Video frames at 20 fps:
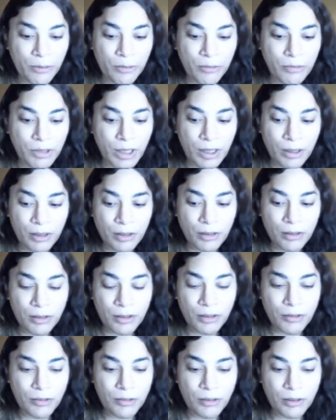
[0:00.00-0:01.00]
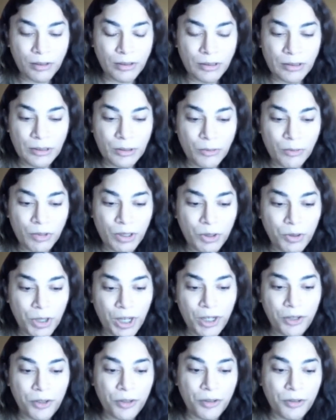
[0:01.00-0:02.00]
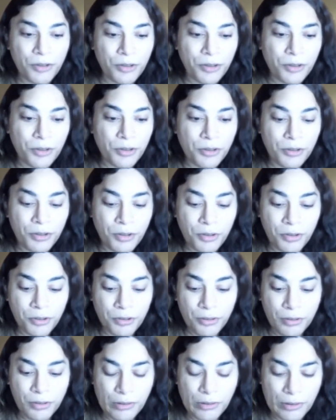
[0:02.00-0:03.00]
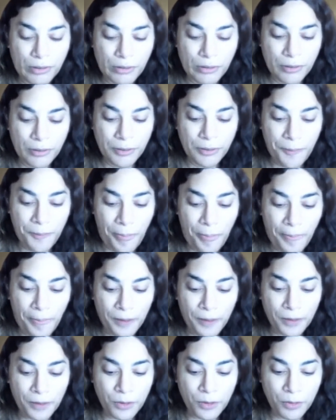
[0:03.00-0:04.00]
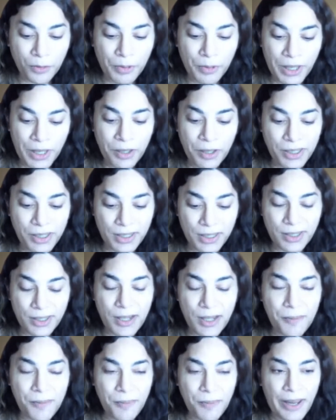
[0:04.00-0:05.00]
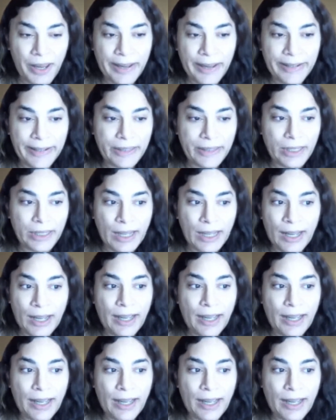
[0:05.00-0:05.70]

will try to rig the system, and